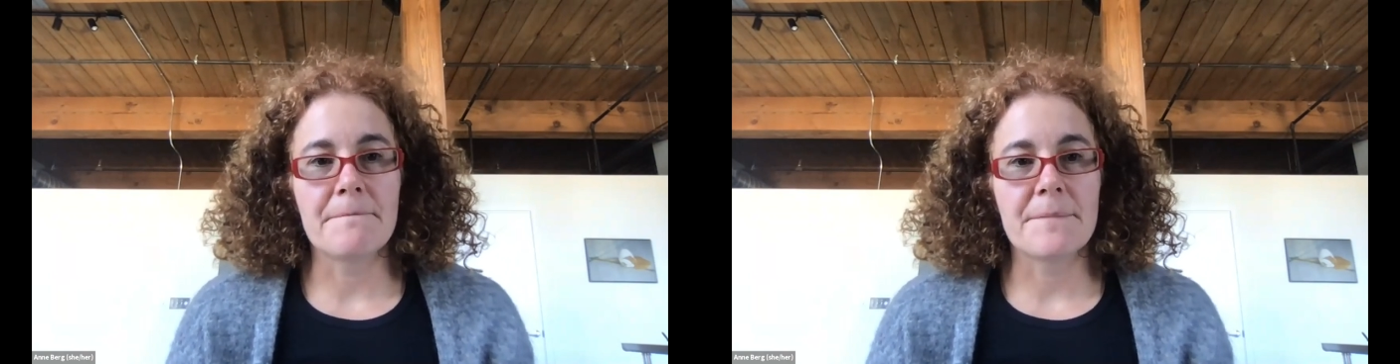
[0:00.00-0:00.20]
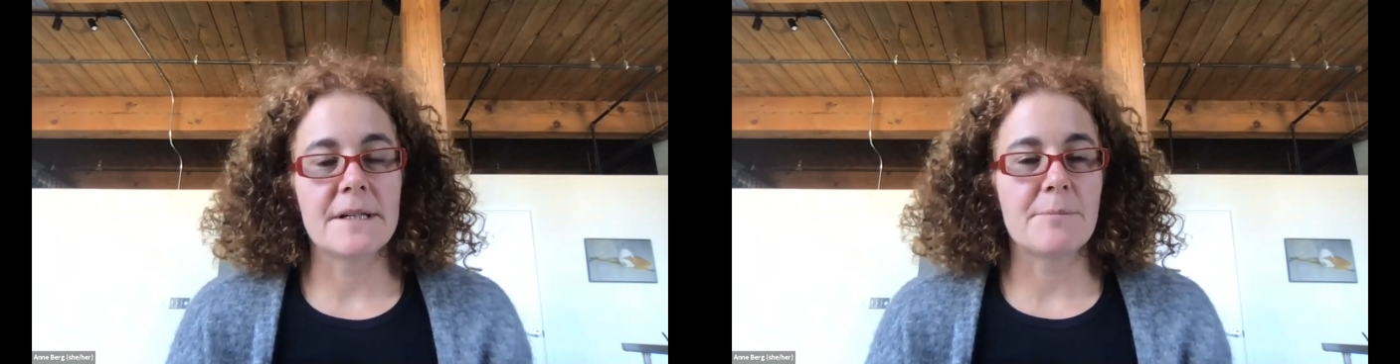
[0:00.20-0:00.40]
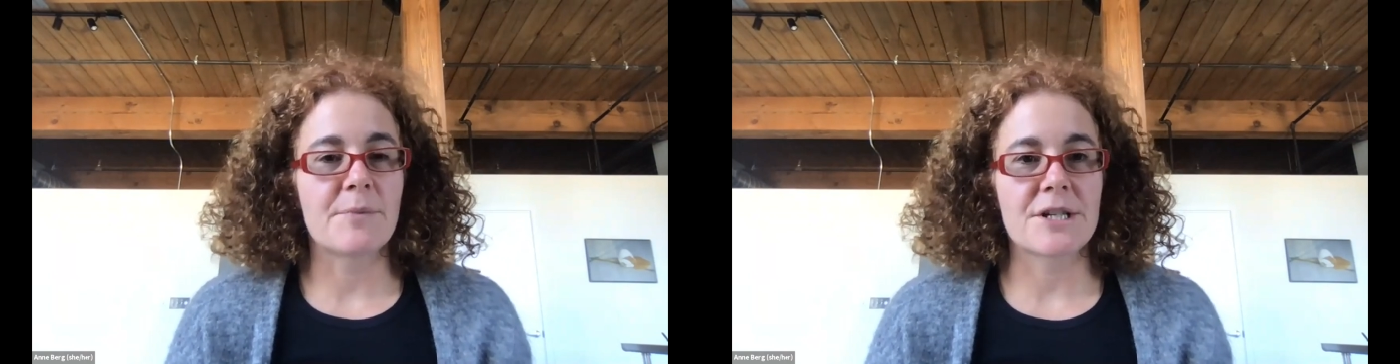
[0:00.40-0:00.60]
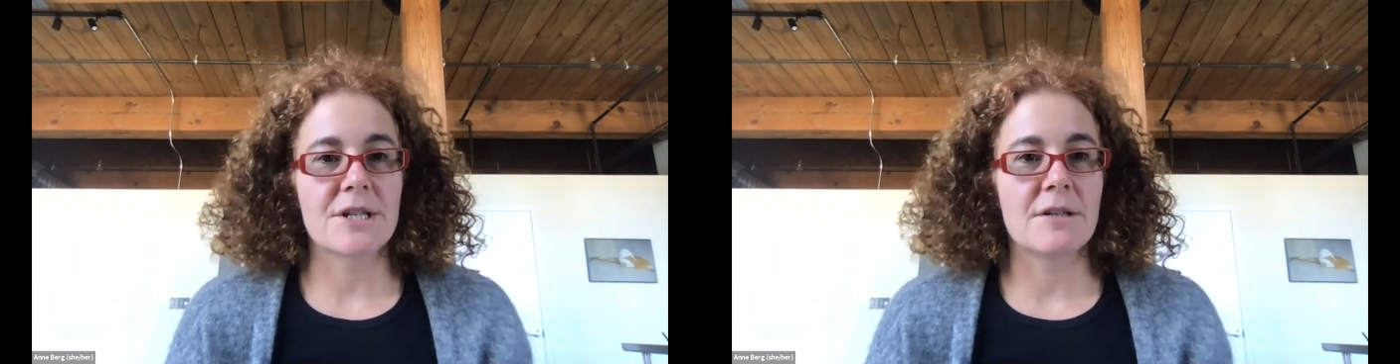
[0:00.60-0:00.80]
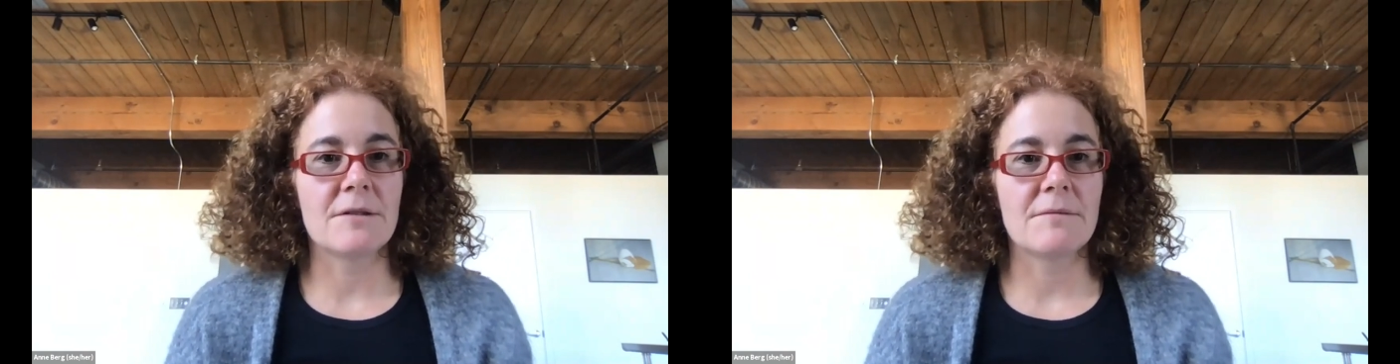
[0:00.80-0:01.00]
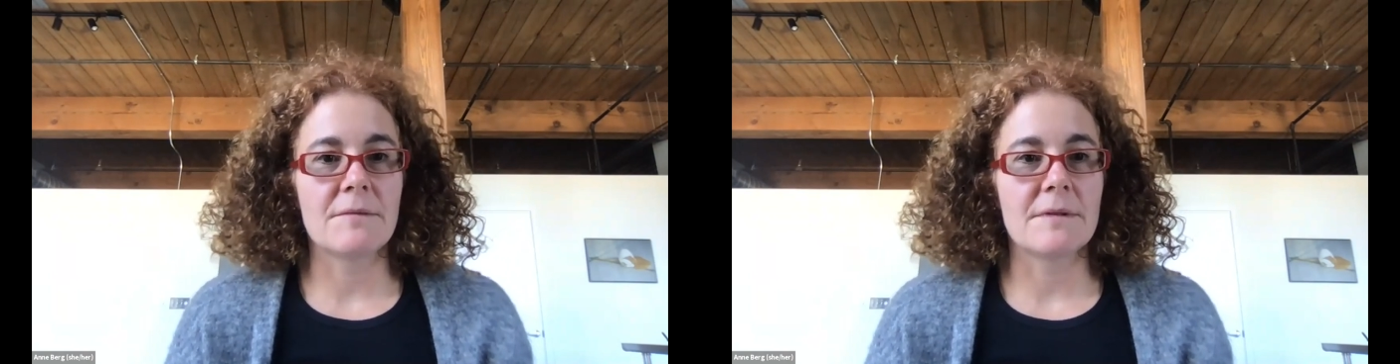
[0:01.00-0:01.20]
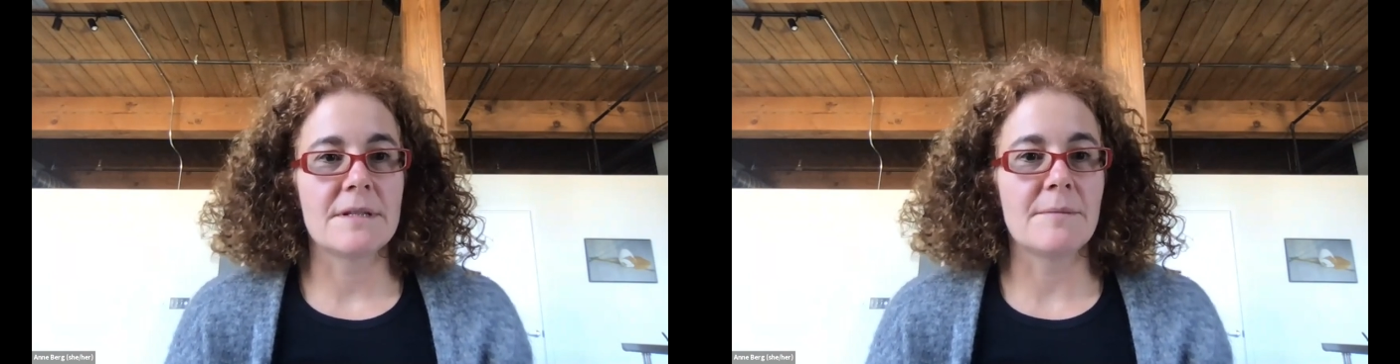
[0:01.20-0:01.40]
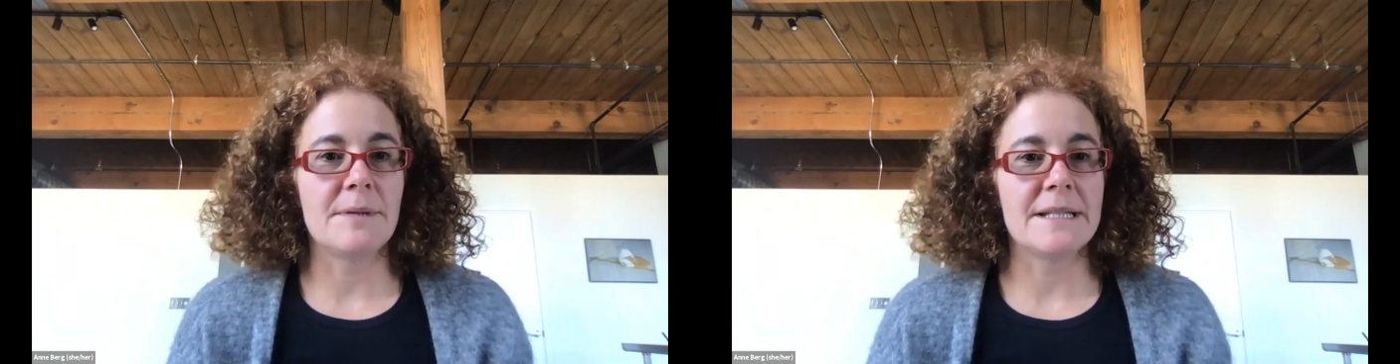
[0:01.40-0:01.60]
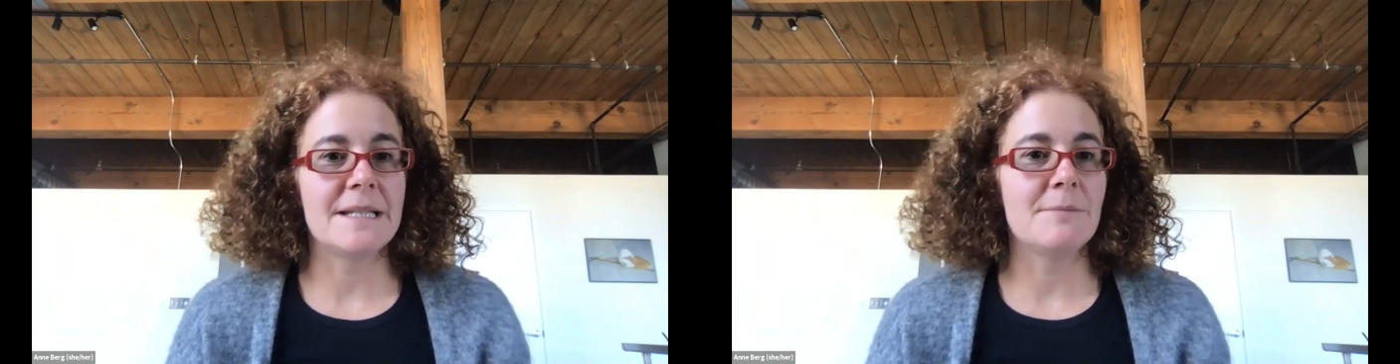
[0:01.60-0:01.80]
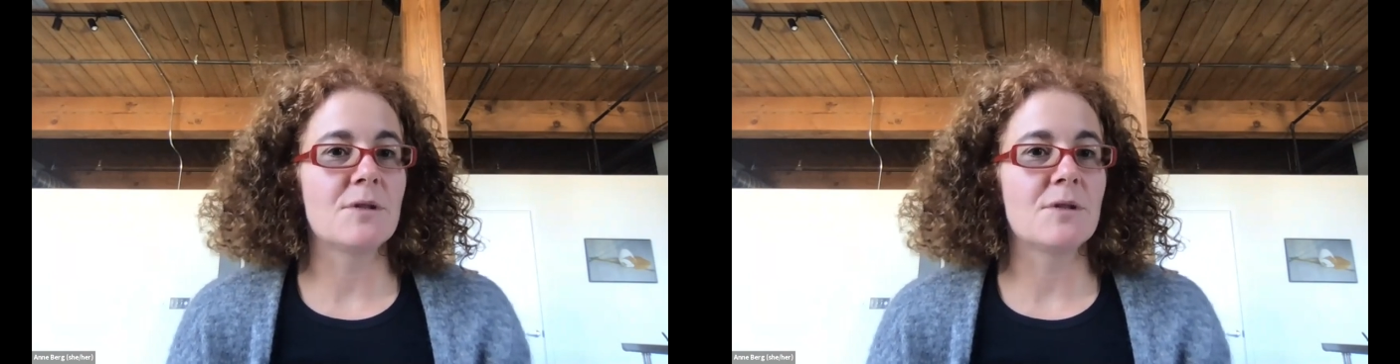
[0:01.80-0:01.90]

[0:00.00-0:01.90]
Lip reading: the depression simply seemed to